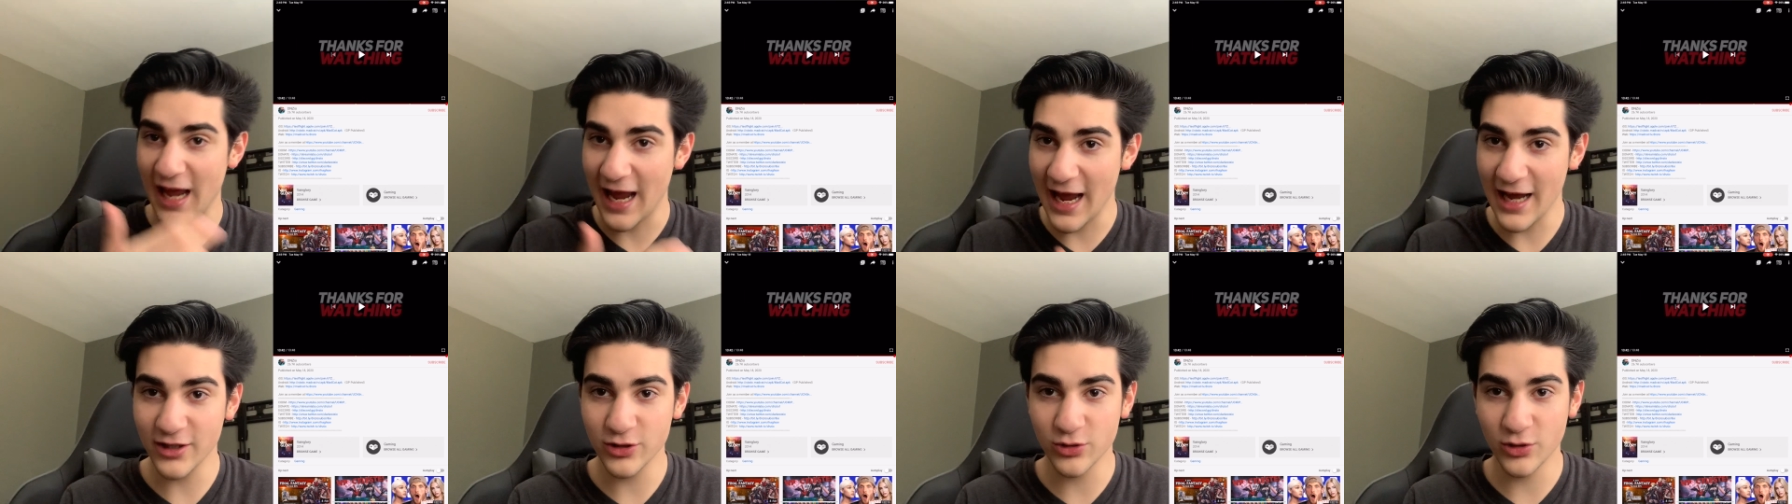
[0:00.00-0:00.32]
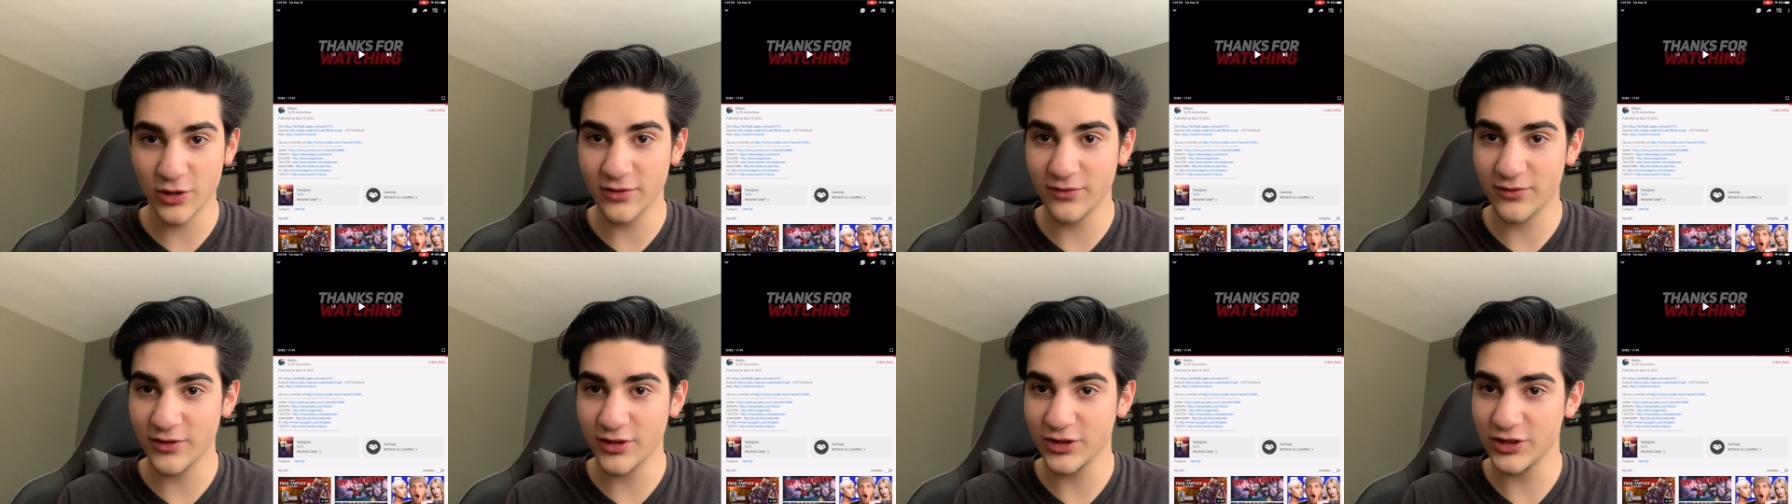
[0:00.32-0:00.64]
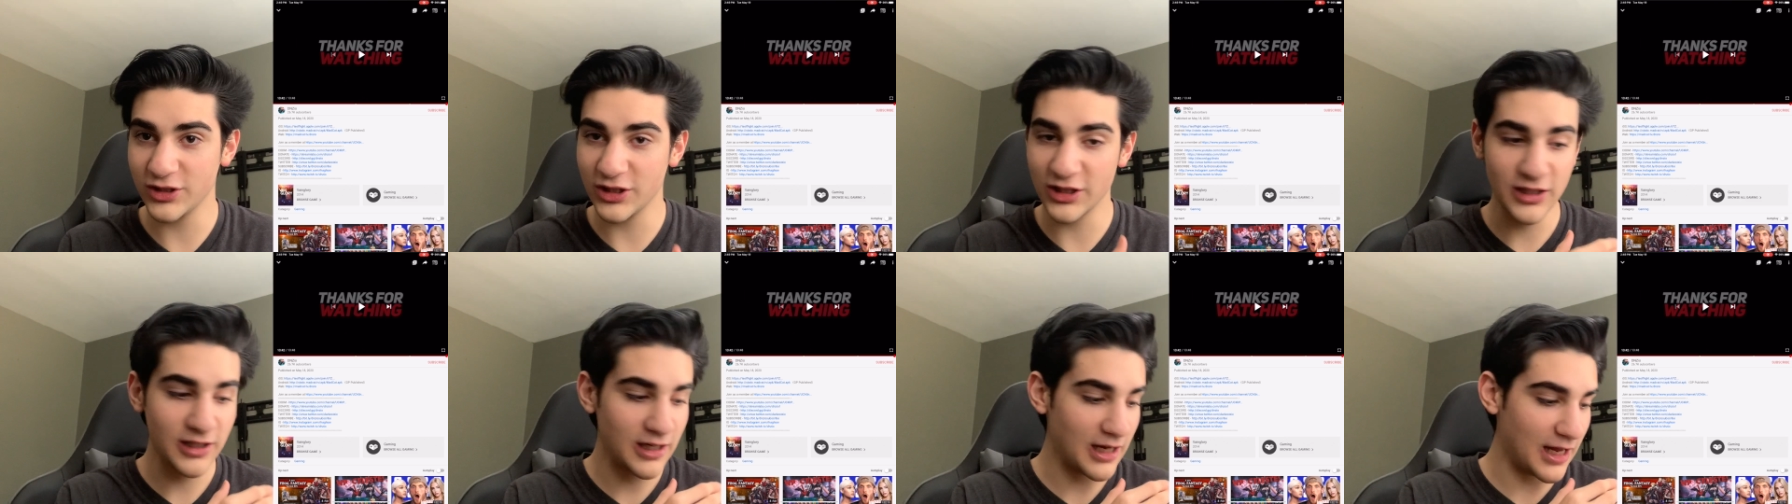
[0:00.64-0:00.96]
Android
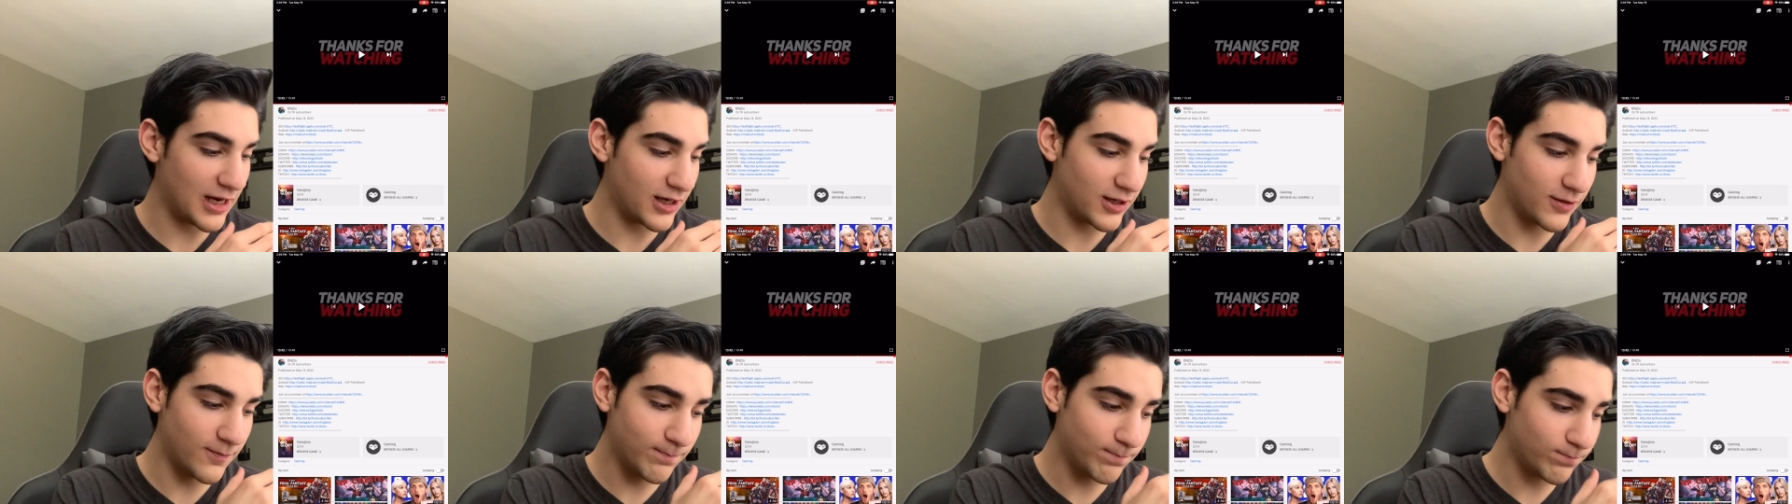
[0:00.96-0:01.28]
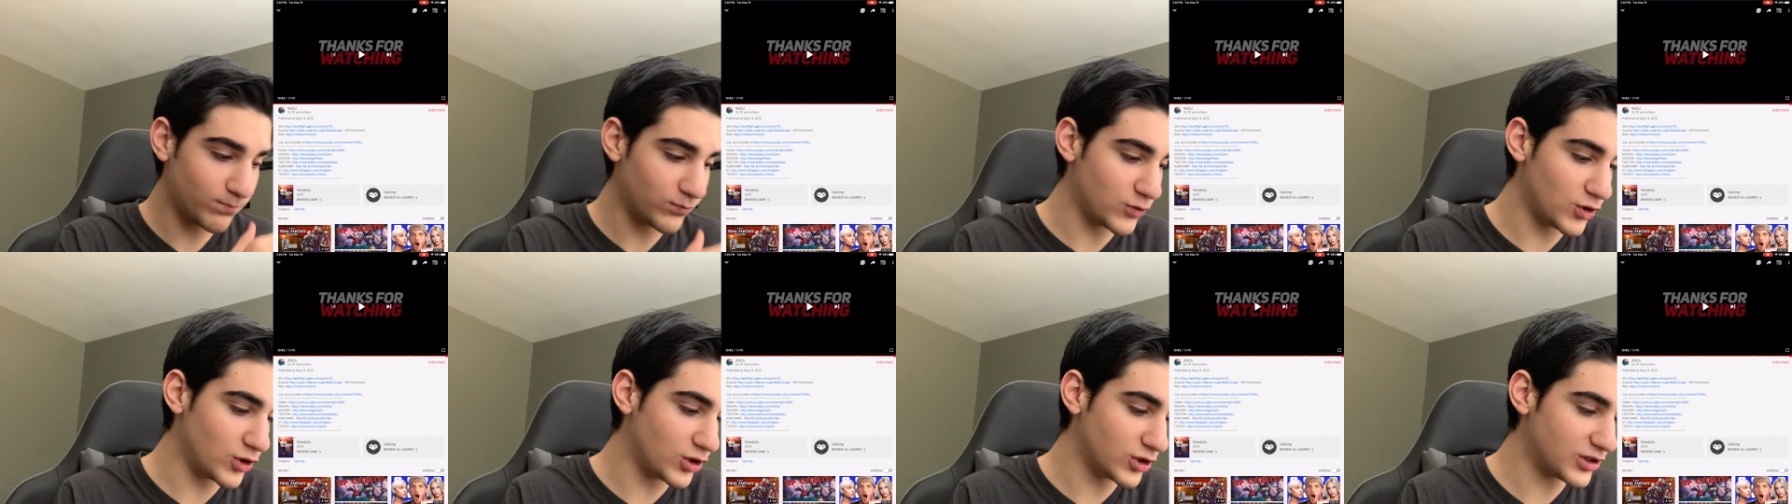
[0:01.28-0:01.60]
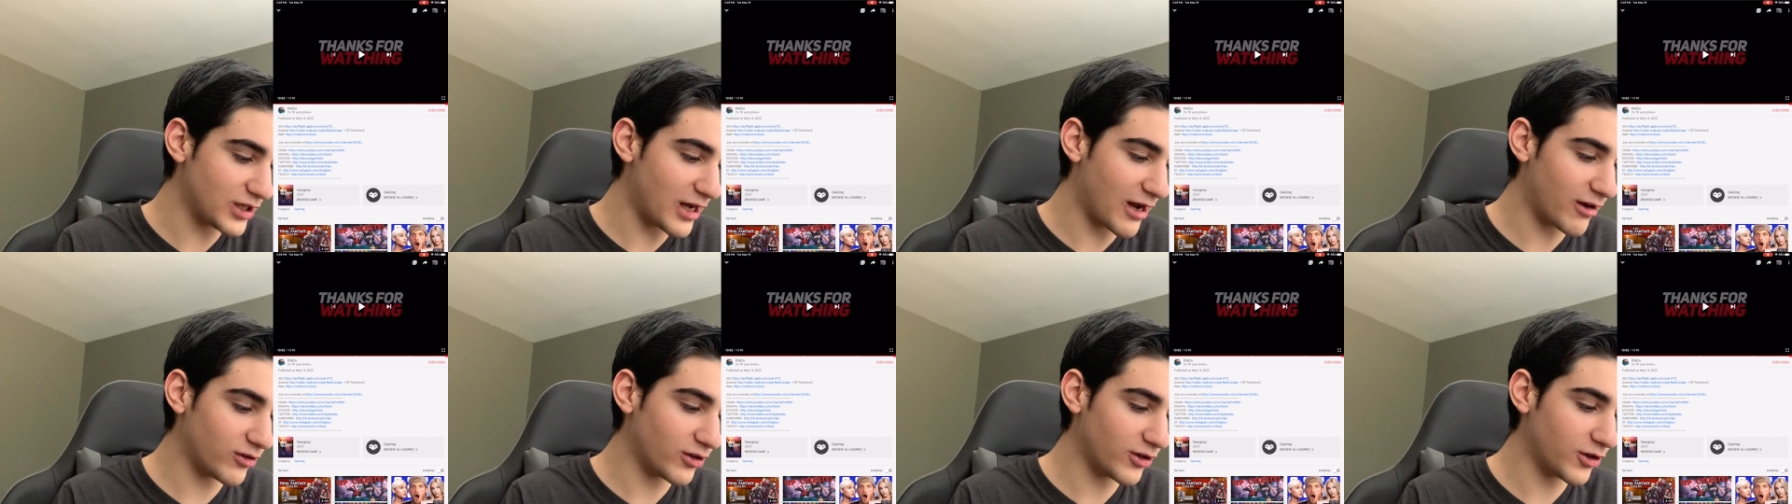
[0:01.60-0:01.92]
version, and you can
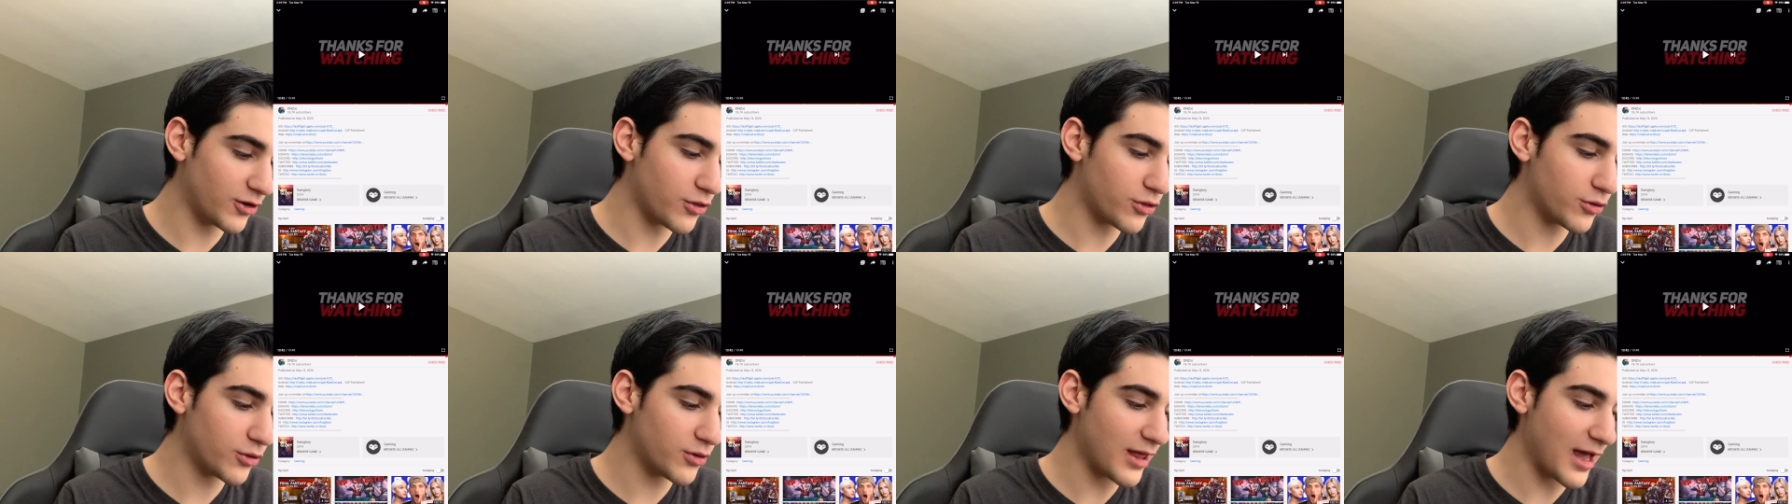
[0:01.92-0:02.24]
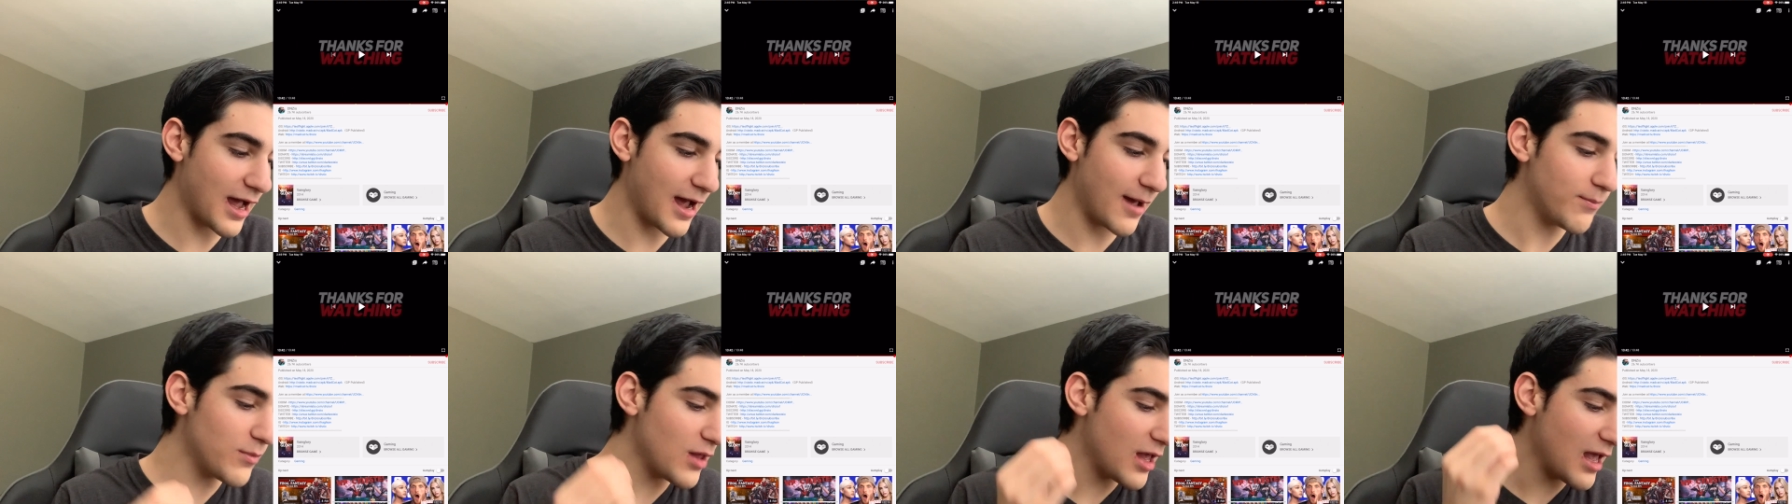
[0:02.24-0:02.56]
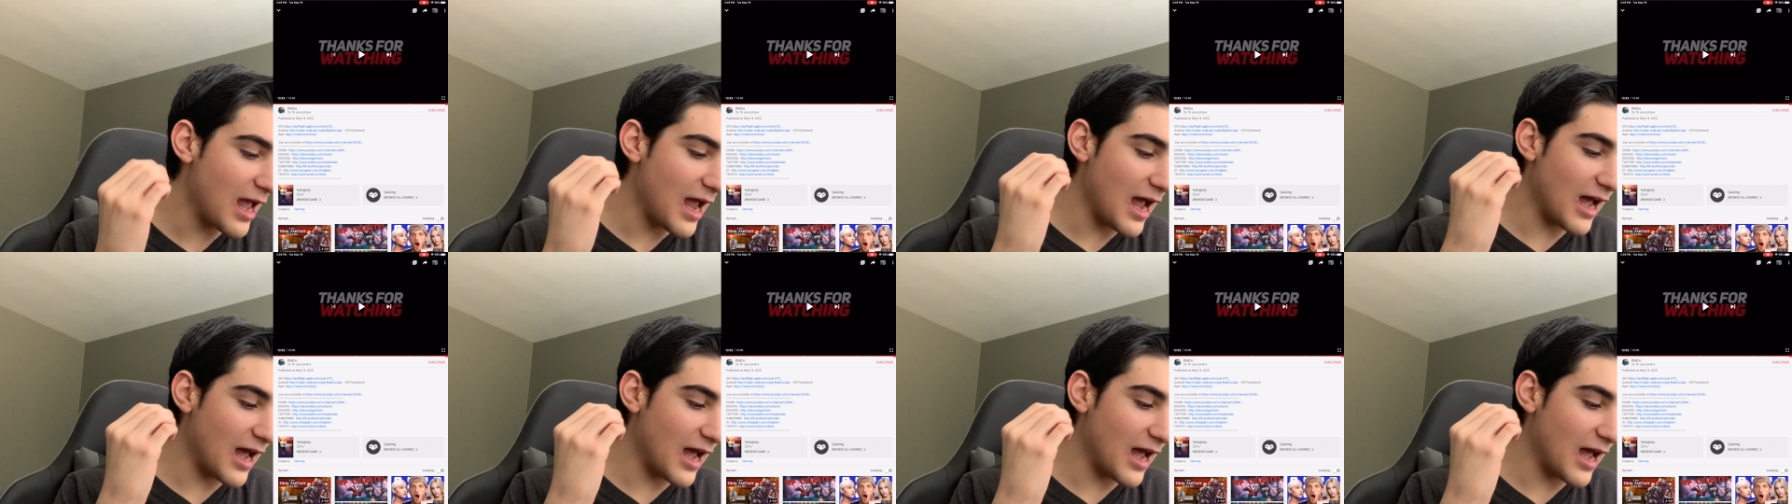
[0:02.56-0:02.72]
download it through that.